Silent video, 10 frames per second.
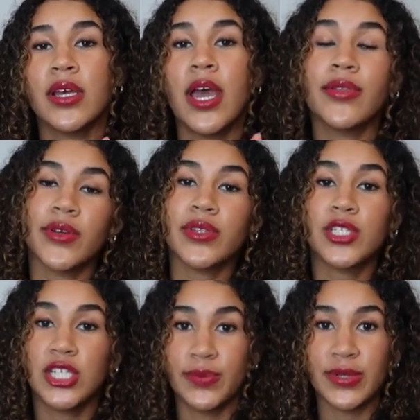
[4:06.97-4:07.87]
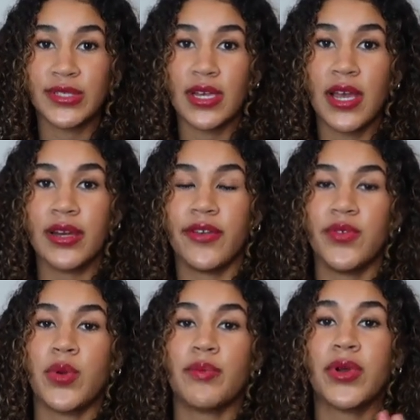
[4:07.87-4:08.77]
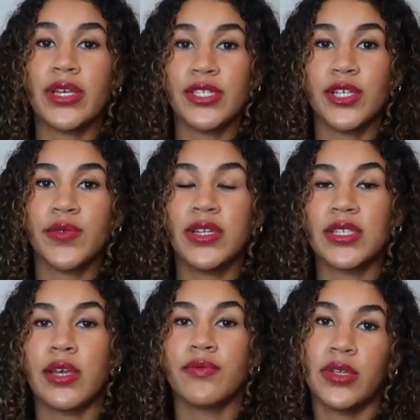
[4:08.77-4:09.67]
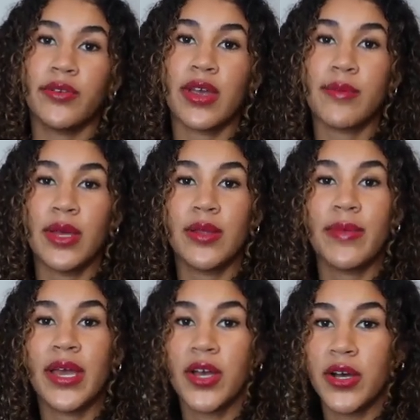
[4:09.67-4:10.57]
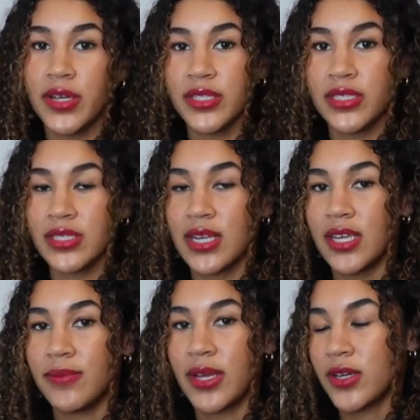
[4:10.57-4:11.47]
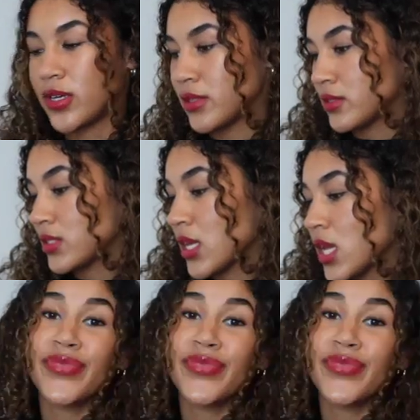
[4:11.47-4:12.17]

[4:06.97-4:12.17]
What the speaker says: And they're on the cheaper side. If you want pricier ones, I really recommend the Metcons, Nike Metcons.